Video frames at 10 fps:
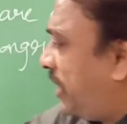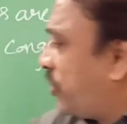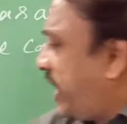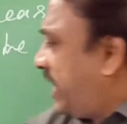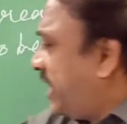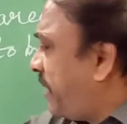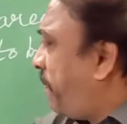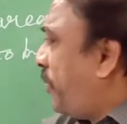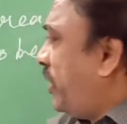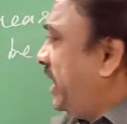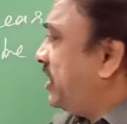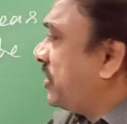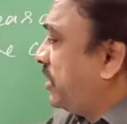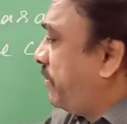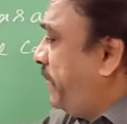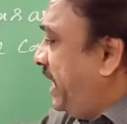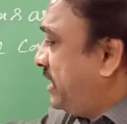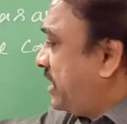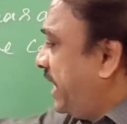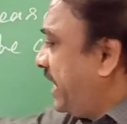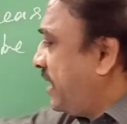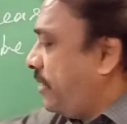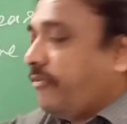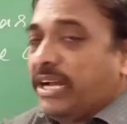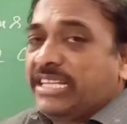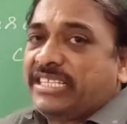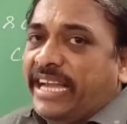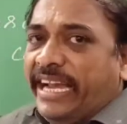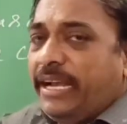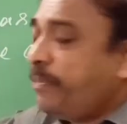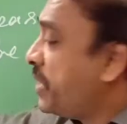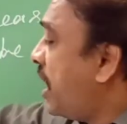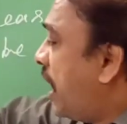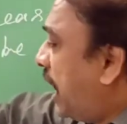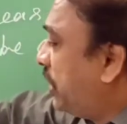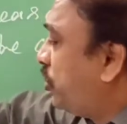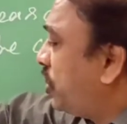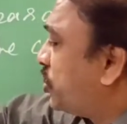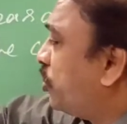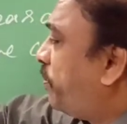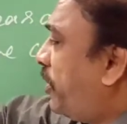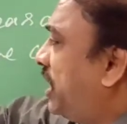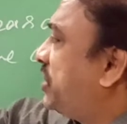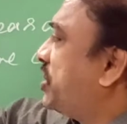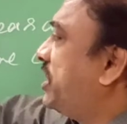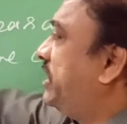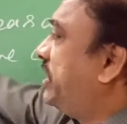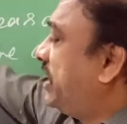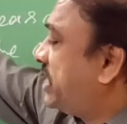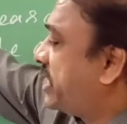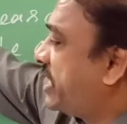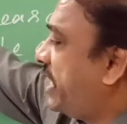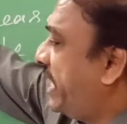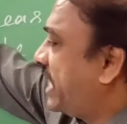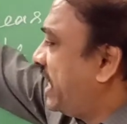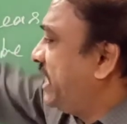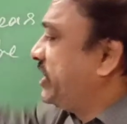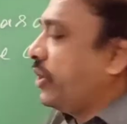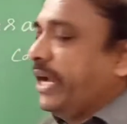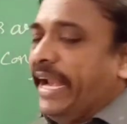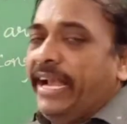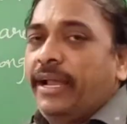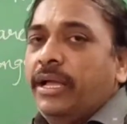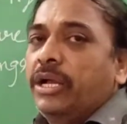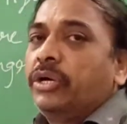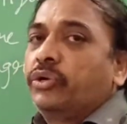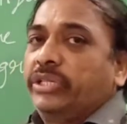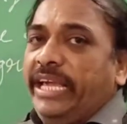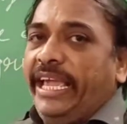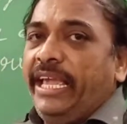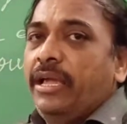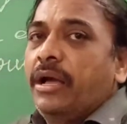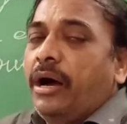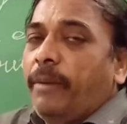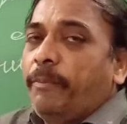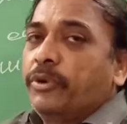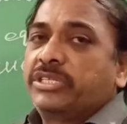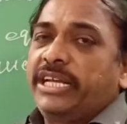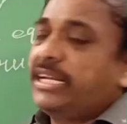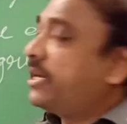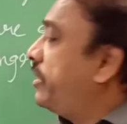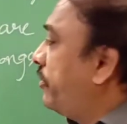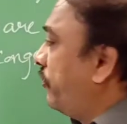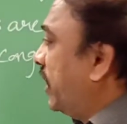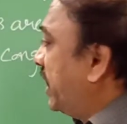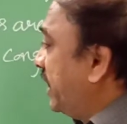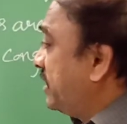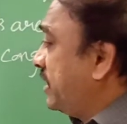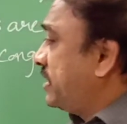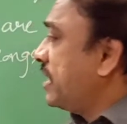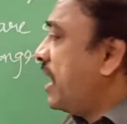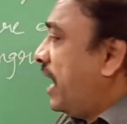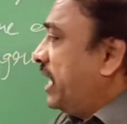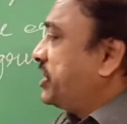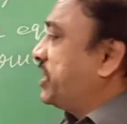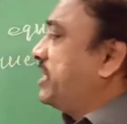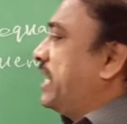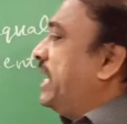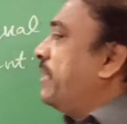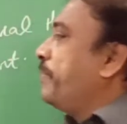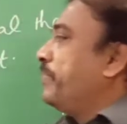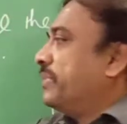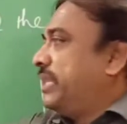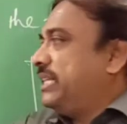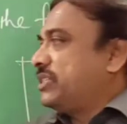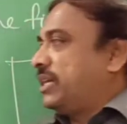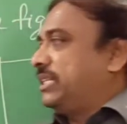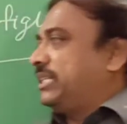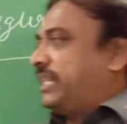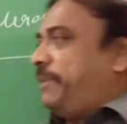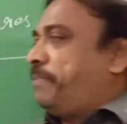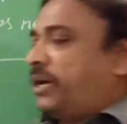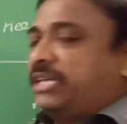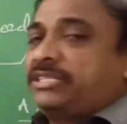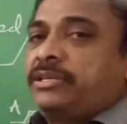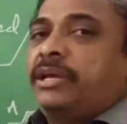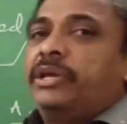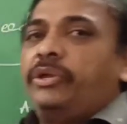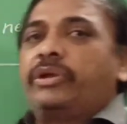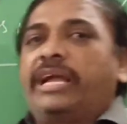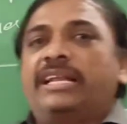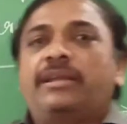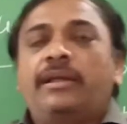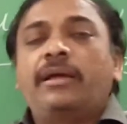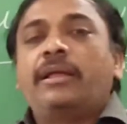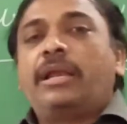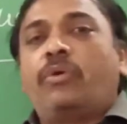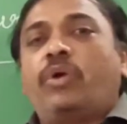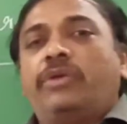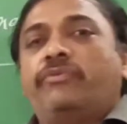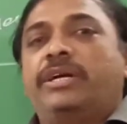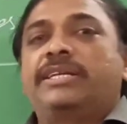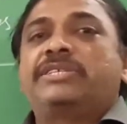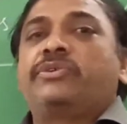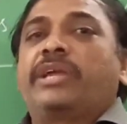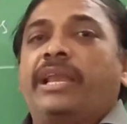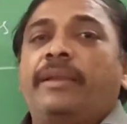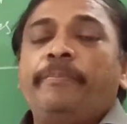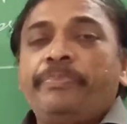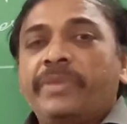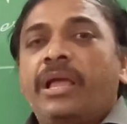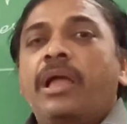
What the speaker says: located the points on the base like one side, and those 2 points she just directly joined to the opposite vertices, and she said these are the 3 parts. You can now onwards you can